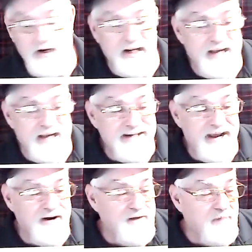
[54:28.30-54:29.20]
to get 10
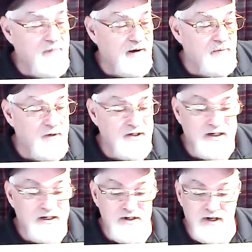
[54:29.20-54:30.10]
on the bottom once,
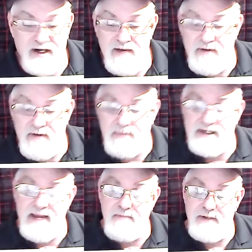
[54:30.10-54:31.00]
because you're allowed up to
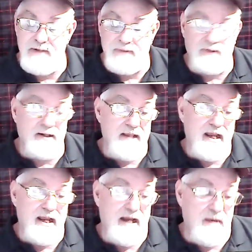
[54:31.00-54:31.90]
10 people.
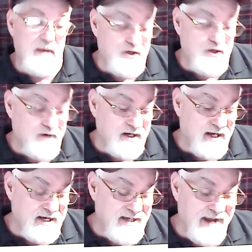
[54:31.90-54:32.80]
And we tried to
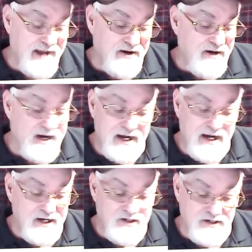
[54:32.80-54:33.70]
get 10 on there, and
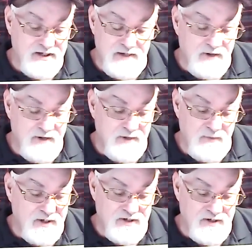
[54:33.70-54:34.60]
it
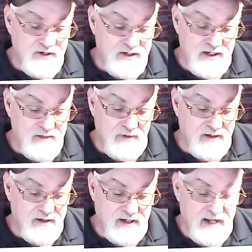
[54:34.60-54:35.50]
turned into
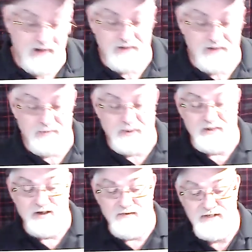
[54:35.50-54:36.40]
utter chaos,
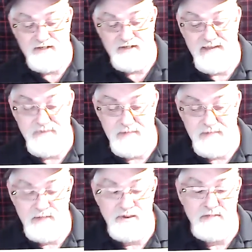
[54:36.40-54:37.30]
because obviously
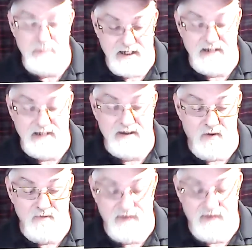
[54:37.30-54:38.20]
everybody was speaking
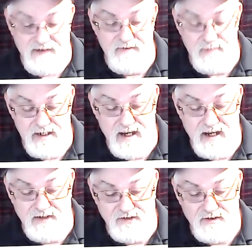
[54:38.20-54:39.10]
over everybody
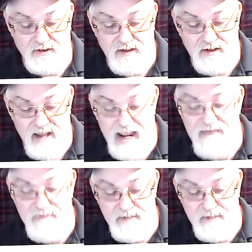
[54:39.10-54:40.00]
else.
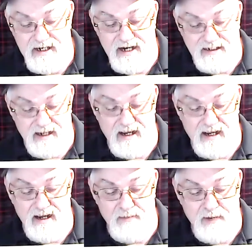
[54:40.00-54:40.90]
Everybody had an
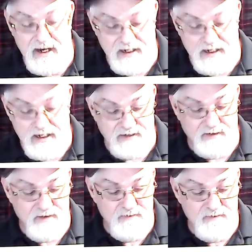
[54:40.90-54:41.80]
opinion,
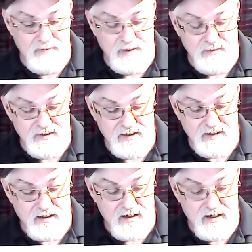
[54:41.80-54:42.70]
Everybody was
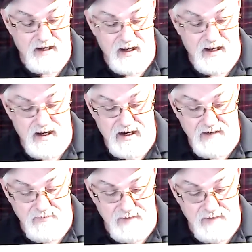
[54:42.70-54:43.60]

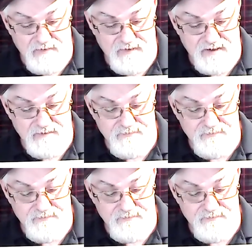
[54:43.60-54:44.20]
loud-mouthed, and